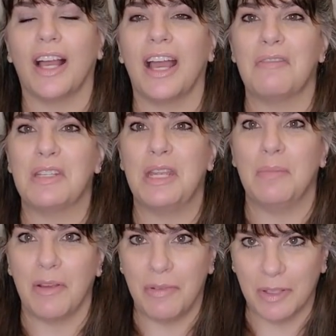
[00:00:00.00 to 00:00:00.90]
I have to
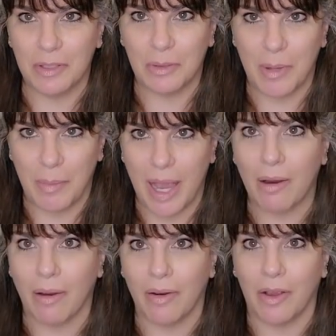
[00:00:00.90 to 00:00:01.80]
keep my filter, my
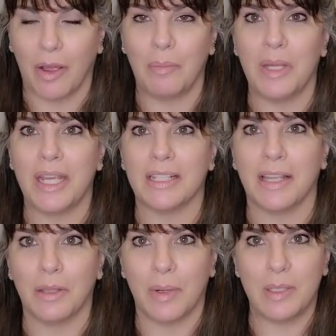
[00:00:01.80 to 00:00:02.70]
background on, because
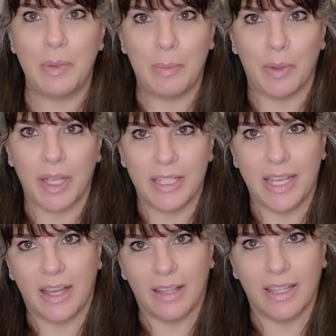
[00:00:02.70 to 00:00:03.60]
otherwise people can
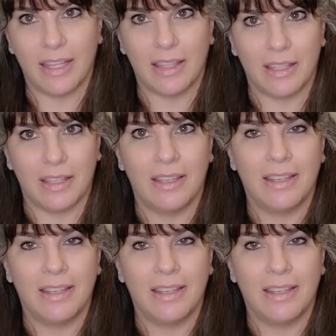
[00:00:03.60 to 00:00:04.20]
tell that the